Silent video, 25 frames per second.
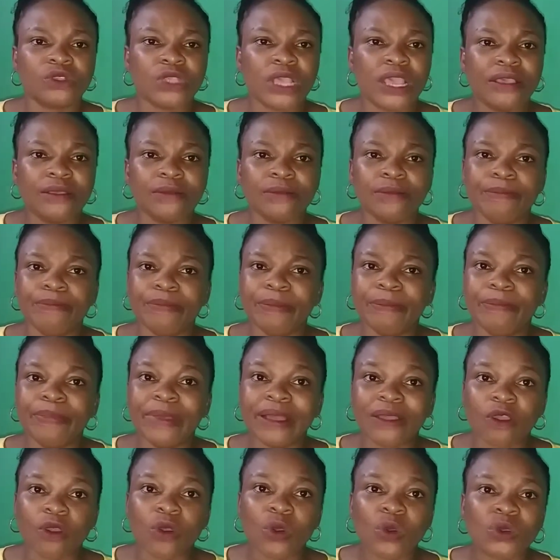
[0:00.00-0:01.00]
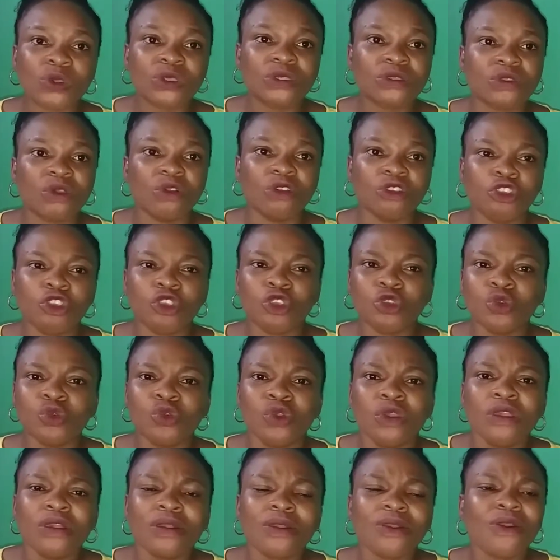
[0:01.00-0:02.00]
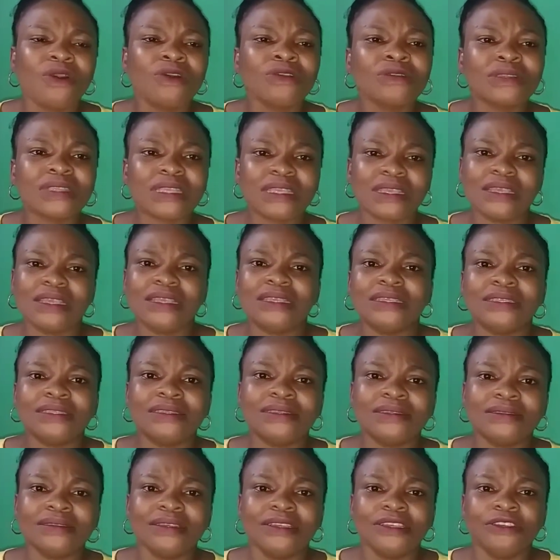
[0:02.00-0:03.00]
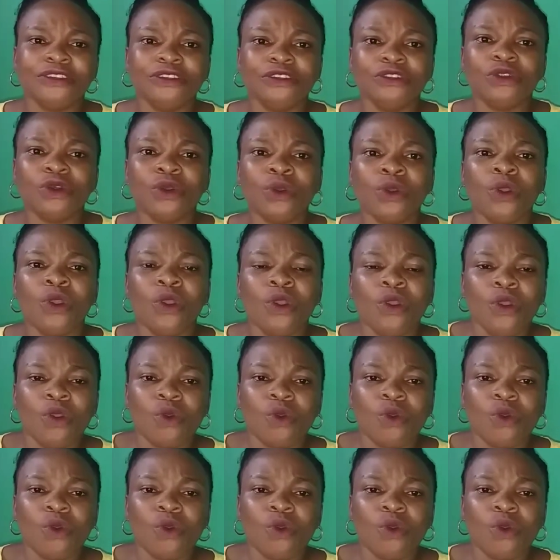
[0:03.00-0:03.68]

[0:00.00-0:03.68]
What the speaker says: a curse on you, curse is, you know,